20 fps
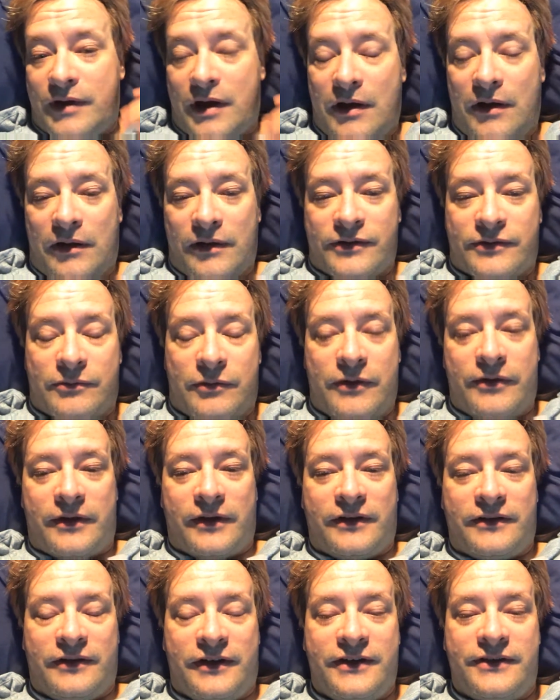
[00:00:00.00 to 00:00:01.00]

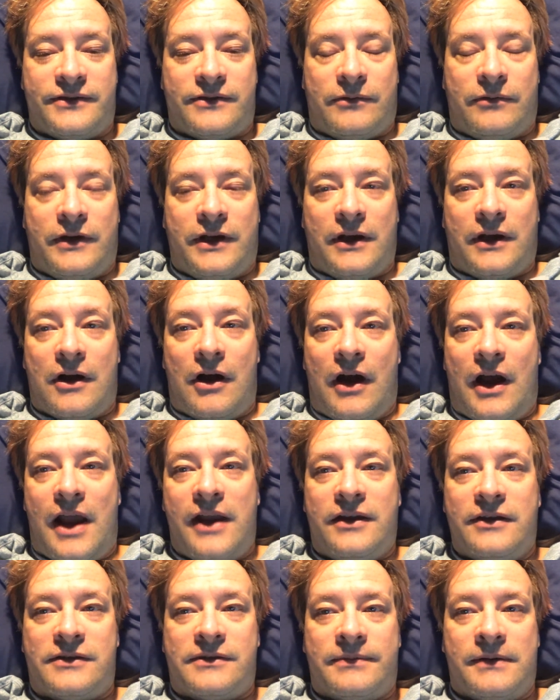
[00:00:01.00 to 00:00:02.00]
at least a week. I
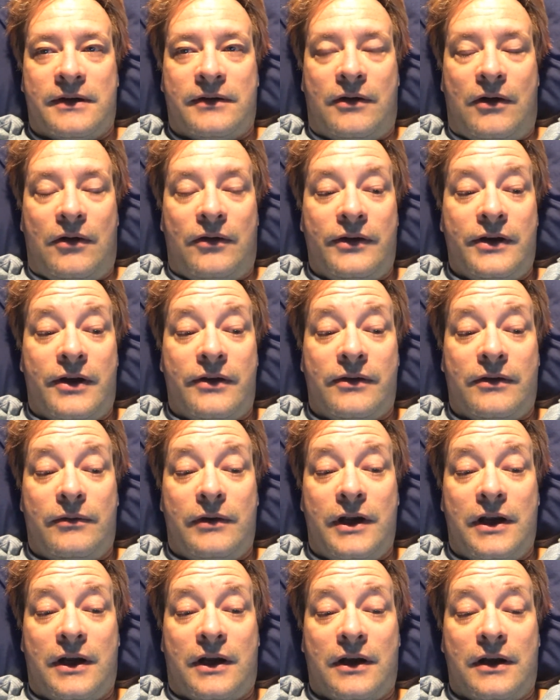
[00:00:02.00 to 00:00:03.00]
could spend a whole another
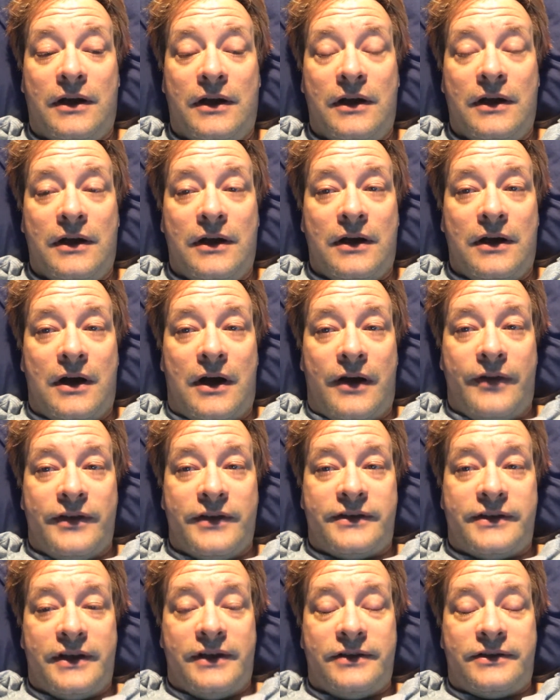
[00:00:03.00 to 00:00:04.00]
week on
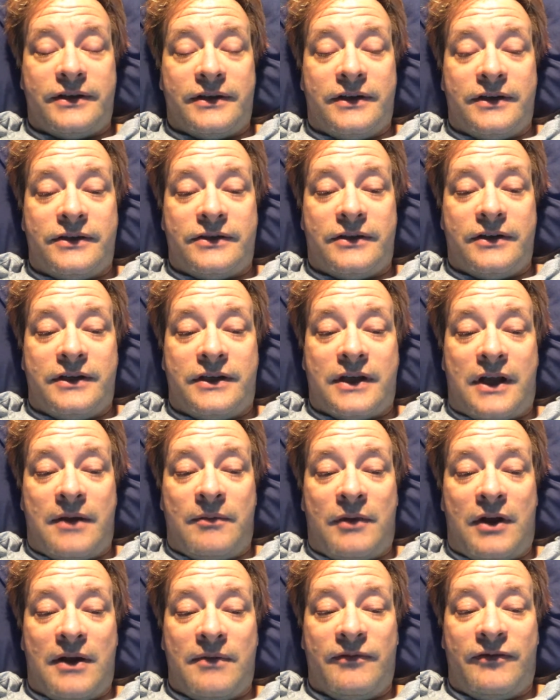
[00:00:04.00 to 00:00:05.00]
this ancient history
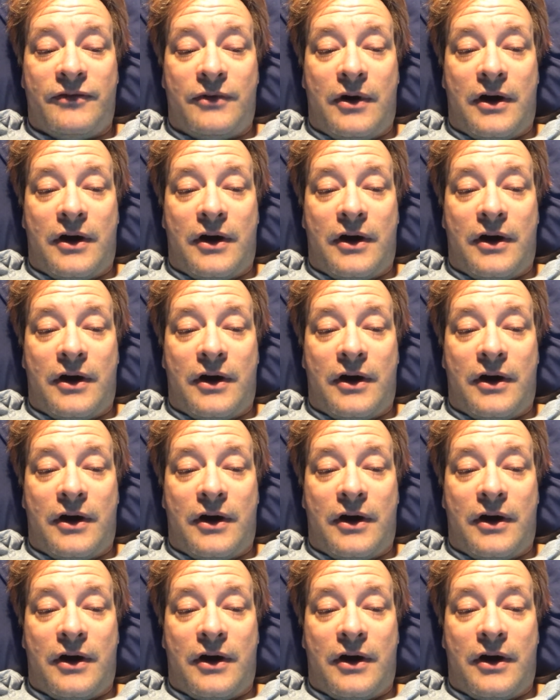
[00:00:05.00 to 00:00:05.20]
timeline